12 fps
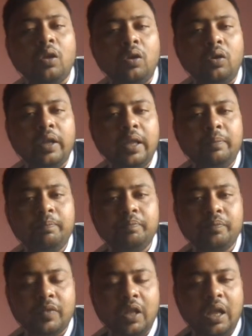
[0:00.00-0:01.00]
Okay,
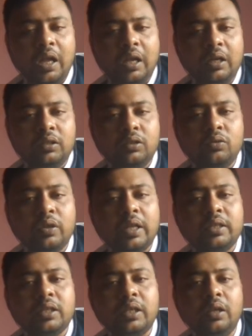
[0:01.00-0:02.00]
and you
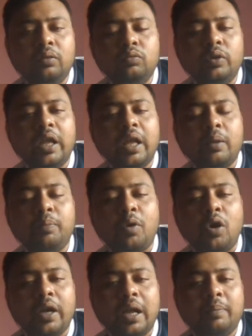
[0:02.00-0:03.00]
can see we are a
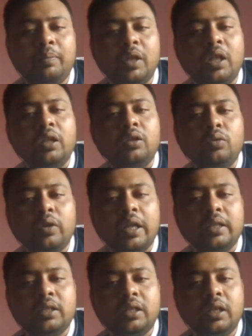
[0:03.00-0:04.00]
pawn up. You
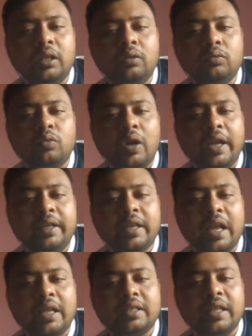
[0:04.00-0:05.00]
can see white
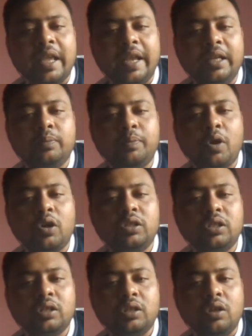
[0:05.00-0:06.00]
has 8 pawns.
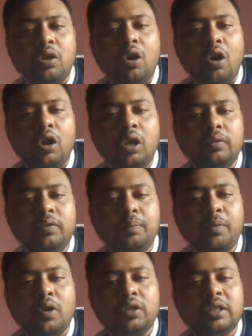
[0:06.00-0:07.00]
All of the
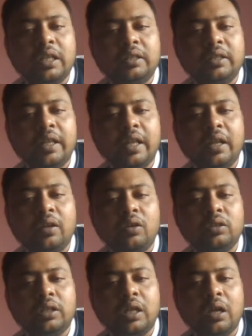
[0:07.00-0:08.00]
pawns are there
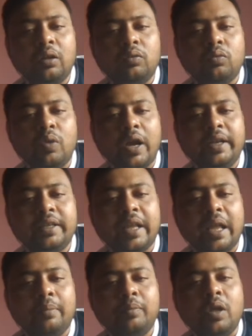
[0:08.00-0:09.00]
on the white
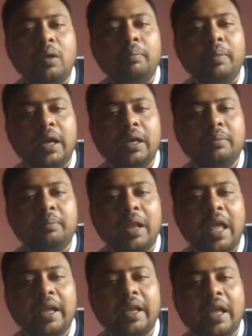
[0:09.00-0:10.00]
camp, but
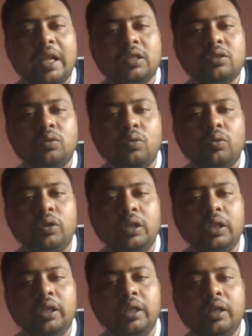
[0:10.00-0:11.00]
black has
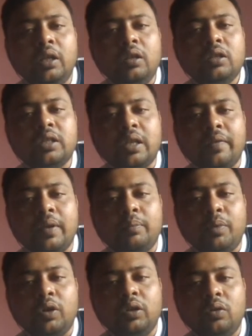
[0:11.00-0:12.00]
only 7
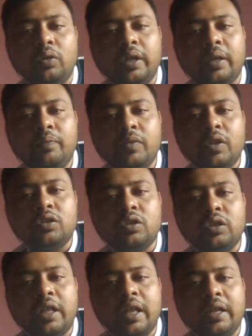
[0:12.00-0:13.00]
pawns. Okay, so
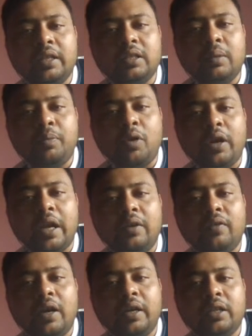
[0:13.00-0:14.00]
there is a pawn
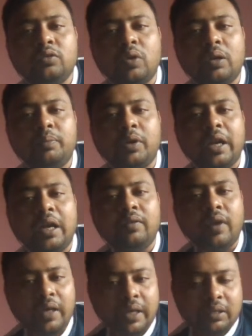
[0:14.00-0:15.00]
advantage, 1 pawn
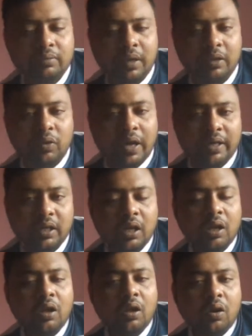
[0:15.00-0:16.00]
advantage by white.
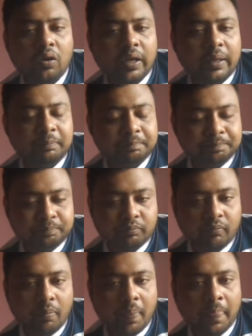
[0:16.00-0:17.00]
Okay,
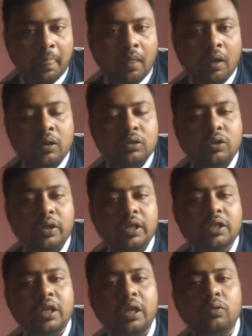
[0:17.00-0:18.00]
so
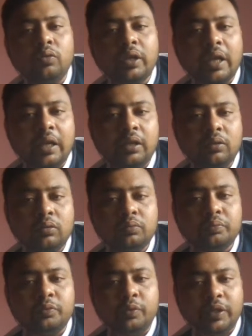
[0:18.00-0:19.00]
initially we can
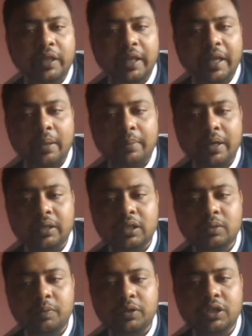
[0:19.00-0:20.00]
win the game at this
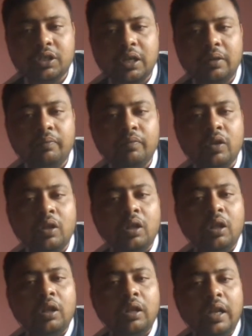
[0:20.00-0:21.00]
position.
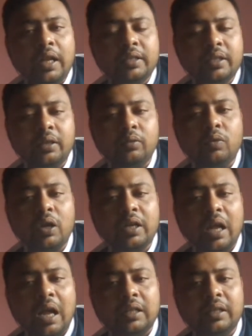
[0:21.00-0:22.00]
Let's see what
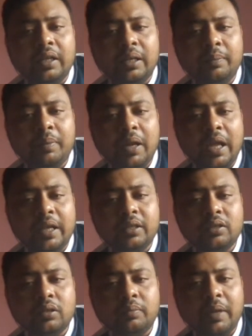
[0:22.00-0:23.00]
other replies
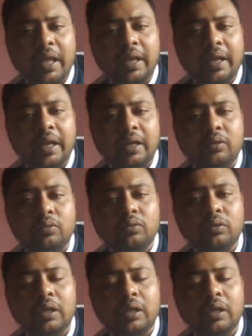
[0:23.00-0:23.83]
the black can do.